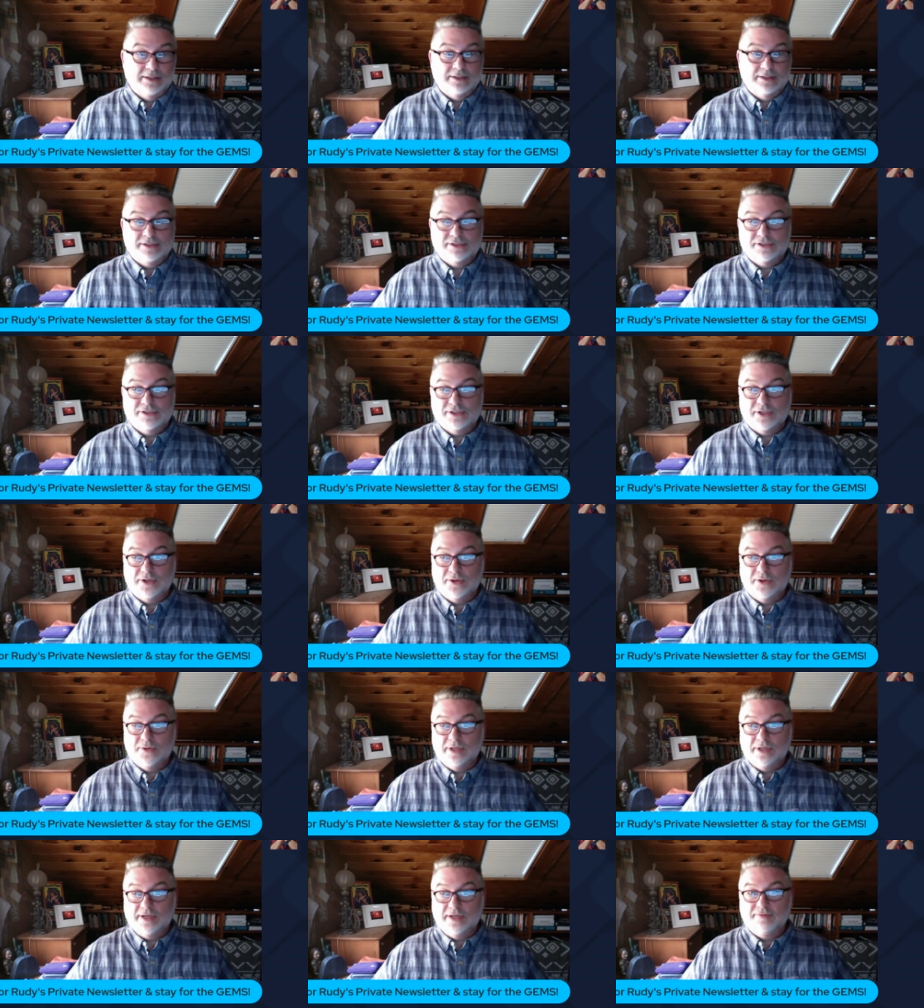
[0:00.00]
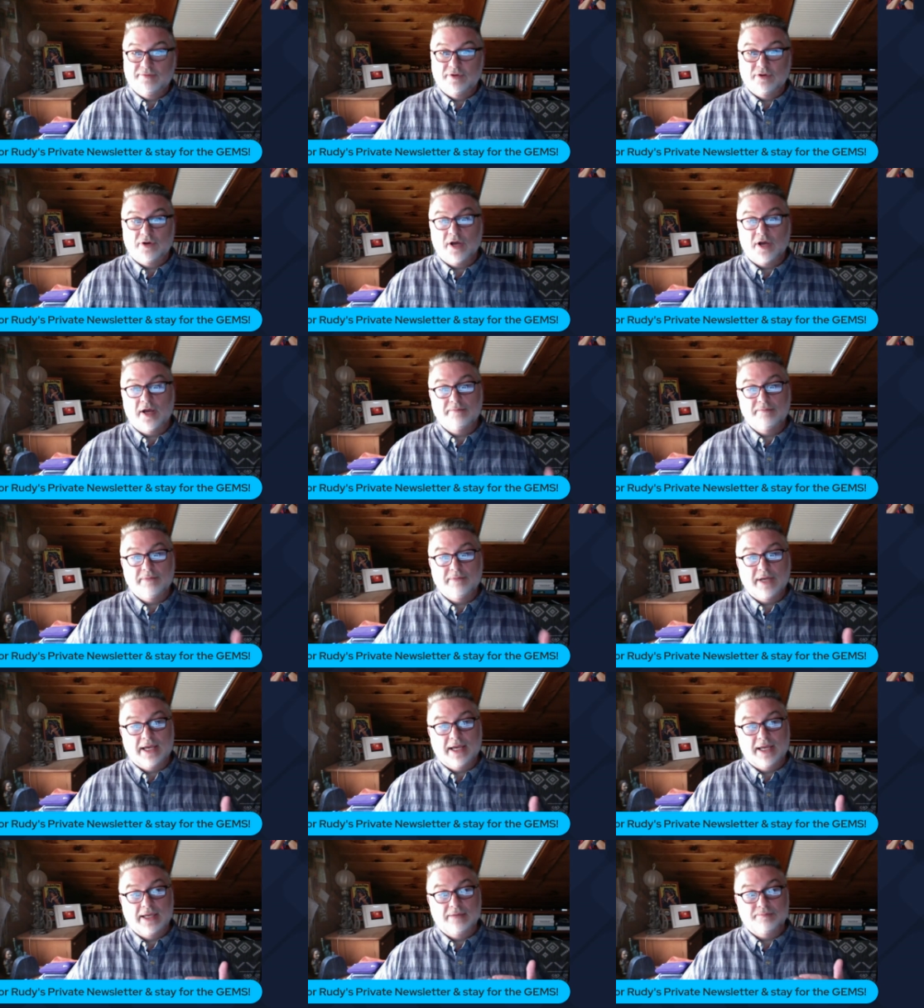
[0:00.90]
So if you're on
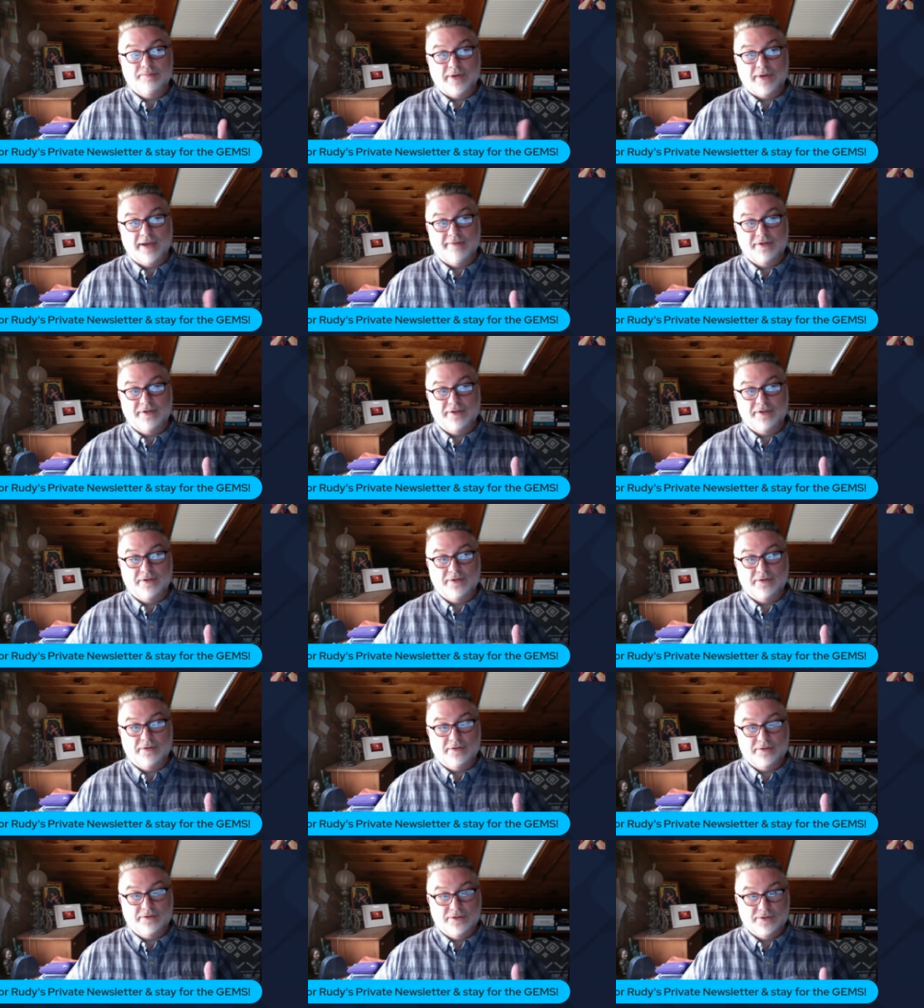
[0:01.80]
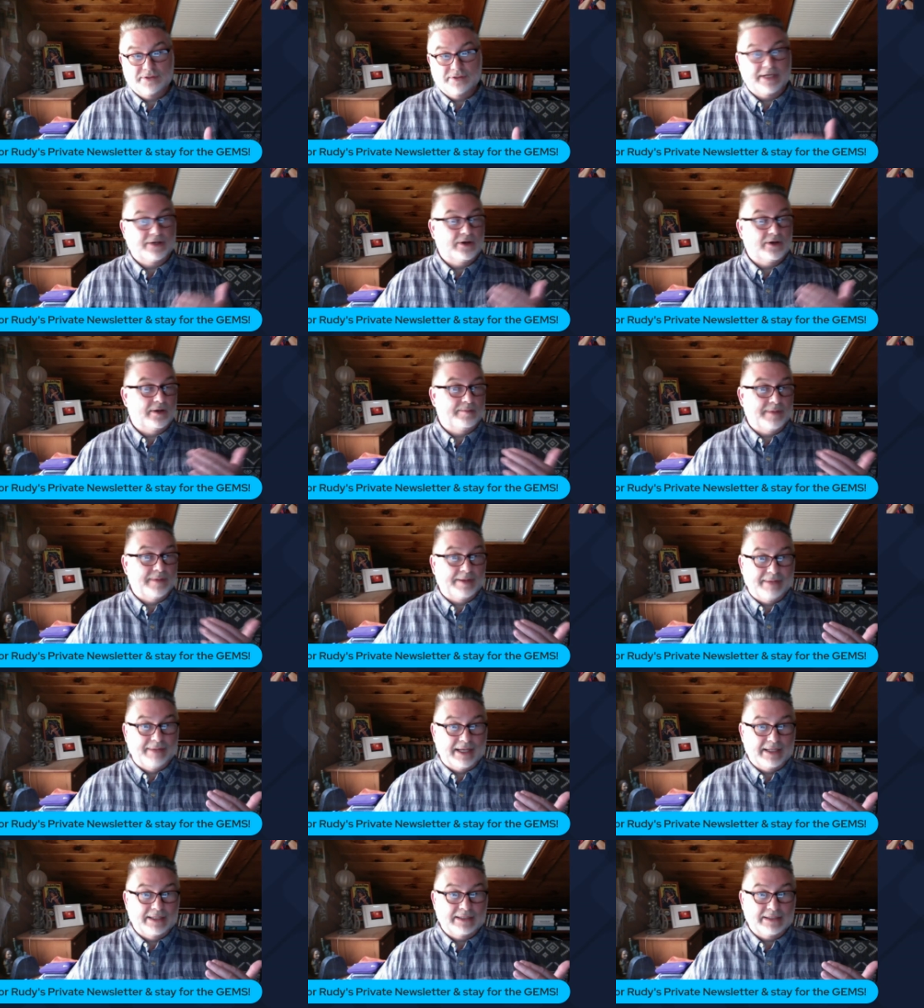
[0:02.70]
my private newsletter, on my
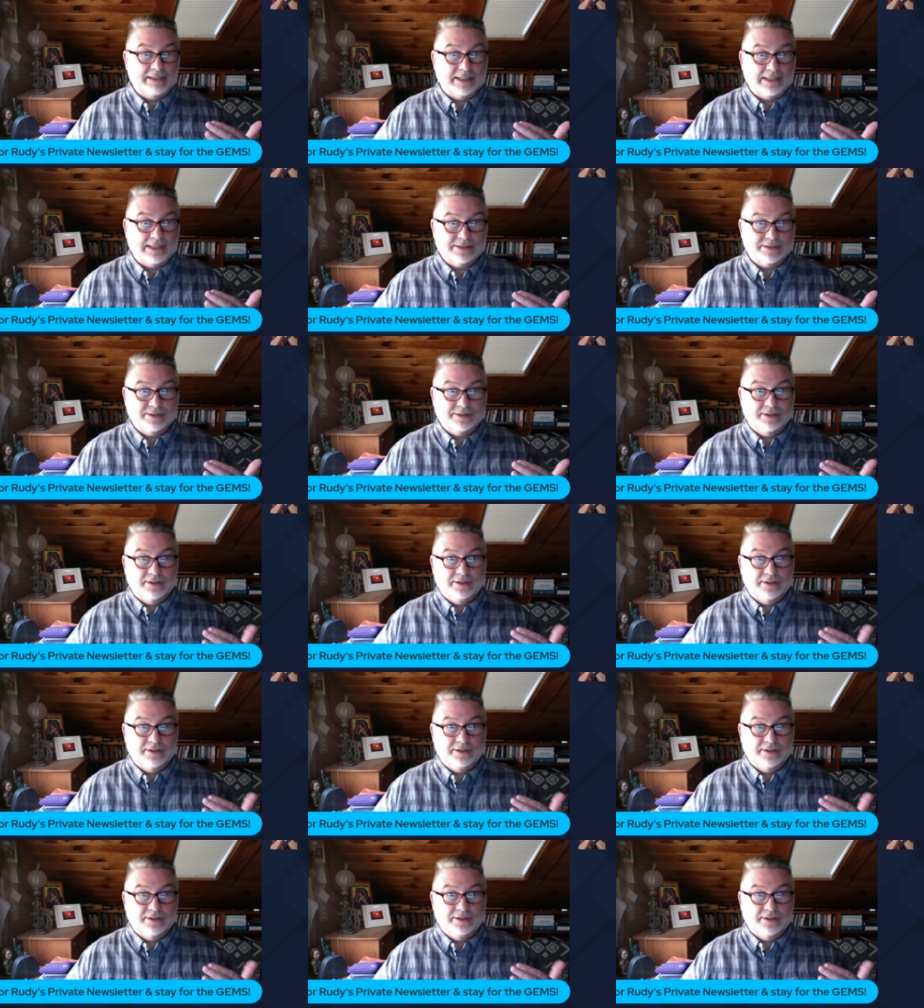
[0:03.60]
mailing list,